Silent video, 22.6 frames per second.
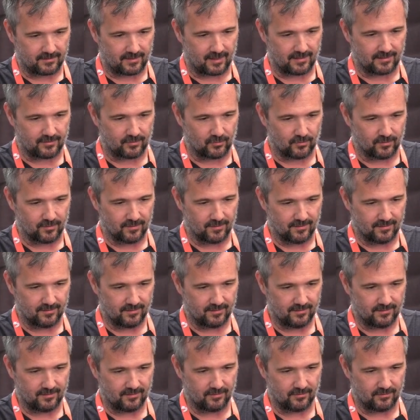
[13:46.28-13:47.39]
Skeletor.
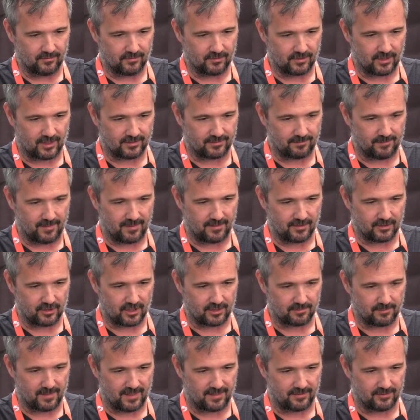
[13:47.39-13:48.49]

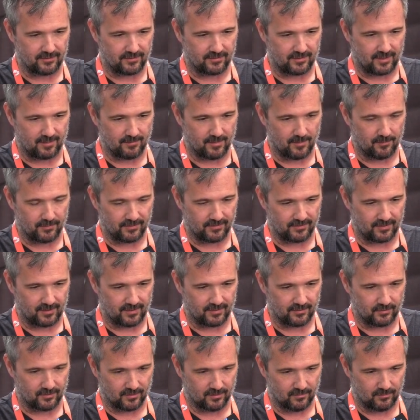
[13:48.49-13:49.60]
Josh Manders came up with
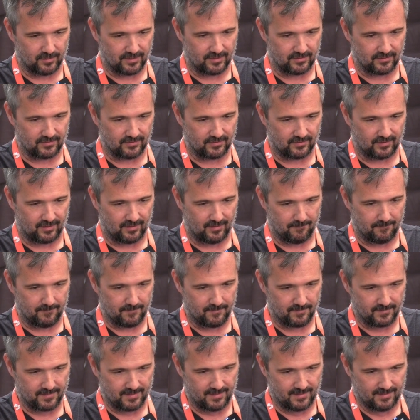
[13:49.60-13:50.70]
Skeletor, which is kind
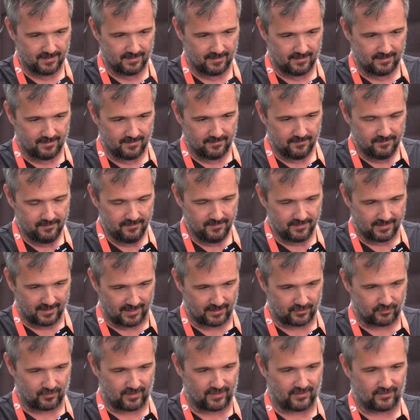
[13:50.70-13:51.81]

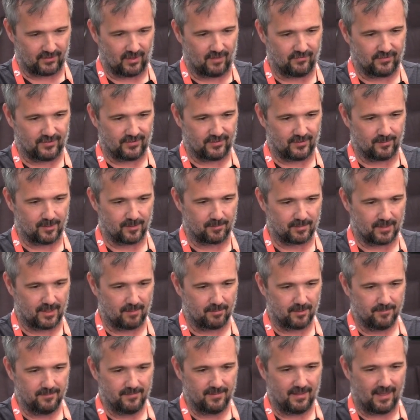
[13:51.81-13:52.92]
of trying to solve a similar
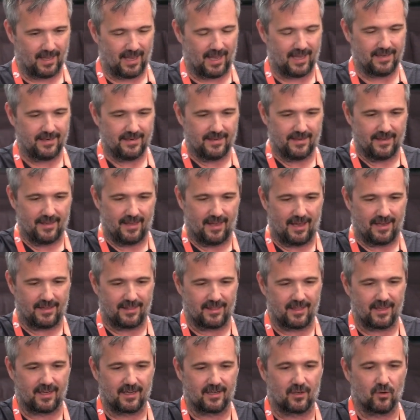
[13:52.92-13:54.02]
problem. I
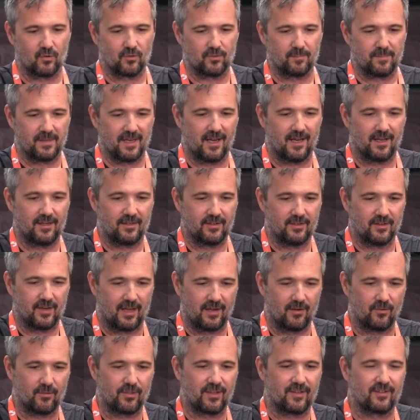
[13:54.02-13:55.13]
think it goes beyond.
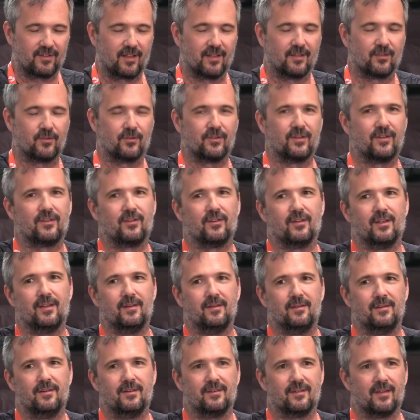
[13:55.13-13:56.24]
I don't think Skeletor is
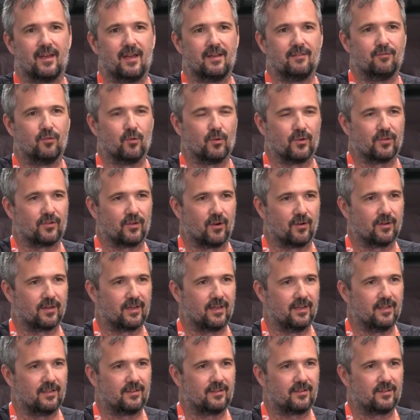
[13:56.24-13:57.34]
necessarily designed for starter
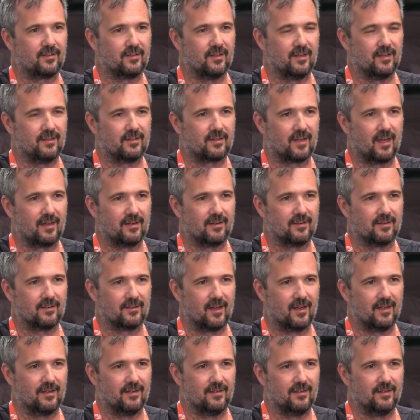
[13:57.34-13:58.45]
kits. It's kind of
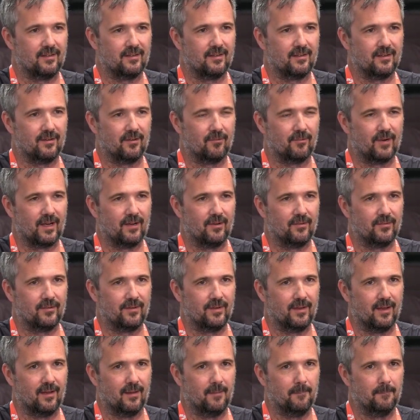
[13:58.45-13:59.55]
designed
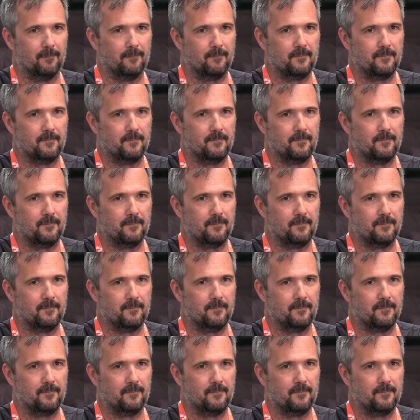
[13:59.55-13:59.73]
around